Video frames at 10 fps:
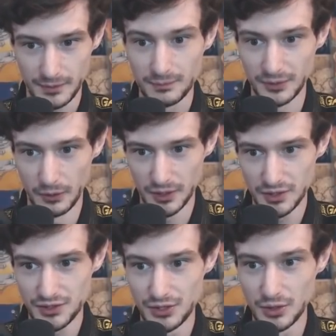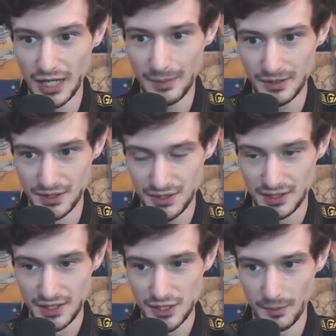Pre-ordered 2 copies
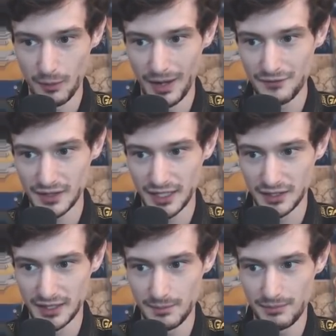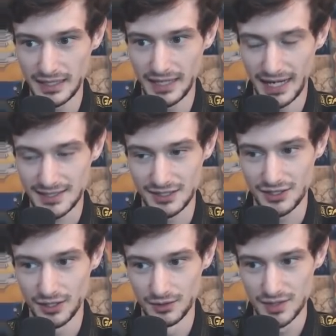so my wife and I could get beta access
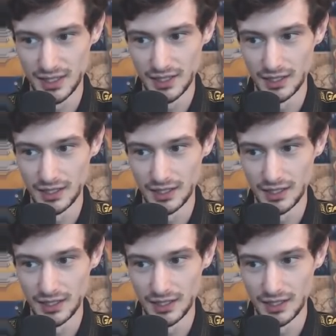codes.